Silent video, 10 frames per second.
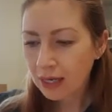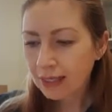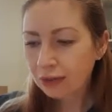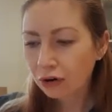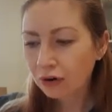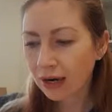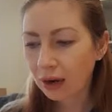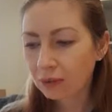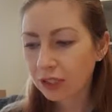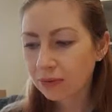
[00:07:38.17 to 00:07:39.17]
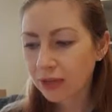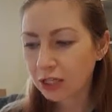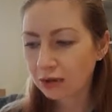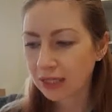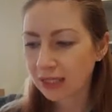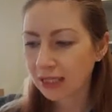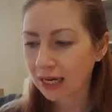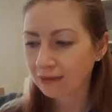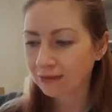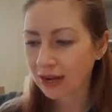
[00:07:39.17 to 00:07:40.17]
Sorry, I wanted to make sure it doesn't
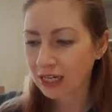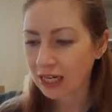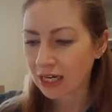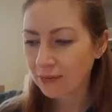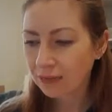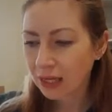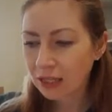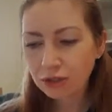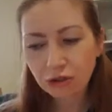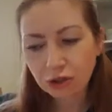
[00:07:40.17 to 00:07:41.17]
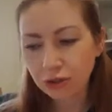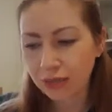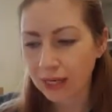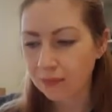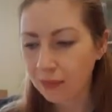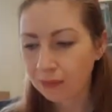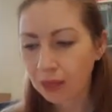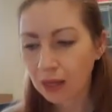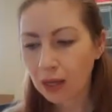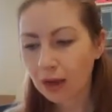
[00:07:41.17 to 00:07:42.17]
get infected. It's not too deep.
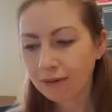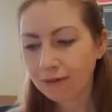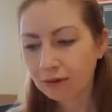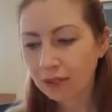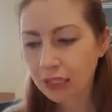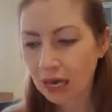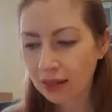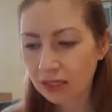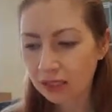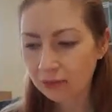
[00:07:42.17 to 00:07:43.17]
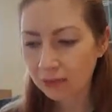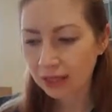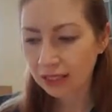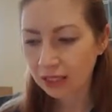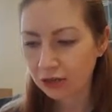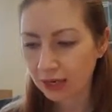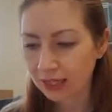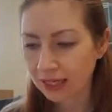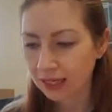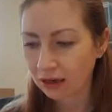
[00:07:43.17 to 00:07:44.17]
And Phil slathers
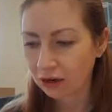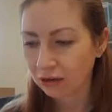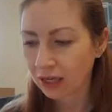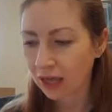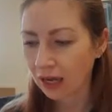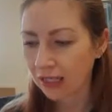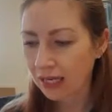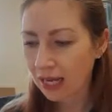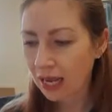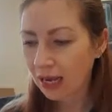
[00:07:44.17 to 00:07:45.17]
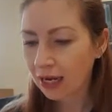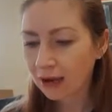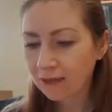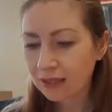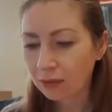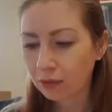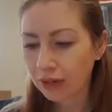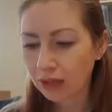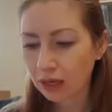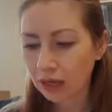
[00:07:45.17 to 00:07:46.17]
bacitracin on the cut and covers it
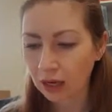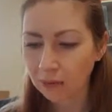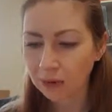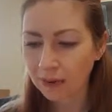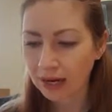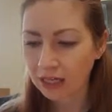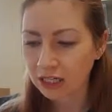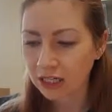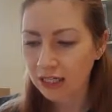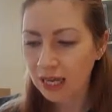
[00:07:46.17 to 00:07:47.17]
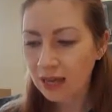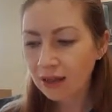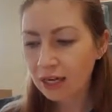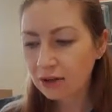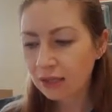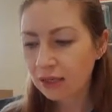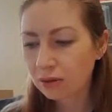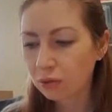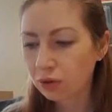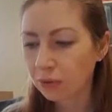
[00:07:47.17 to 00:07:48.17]
with a couple of bandages, then uses
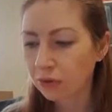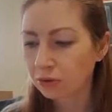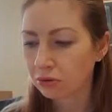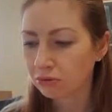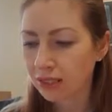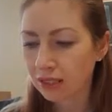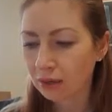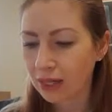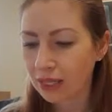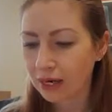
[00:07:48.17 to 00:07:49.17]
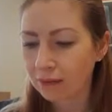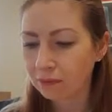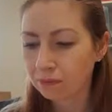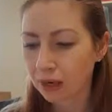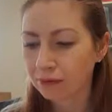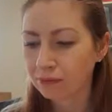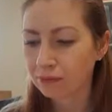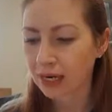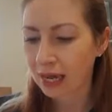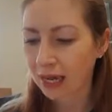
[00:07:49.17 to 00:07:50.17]
his water bottle to rinse away the dead blood from
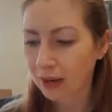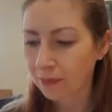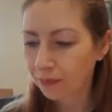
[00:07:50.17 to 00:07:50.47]
my leg.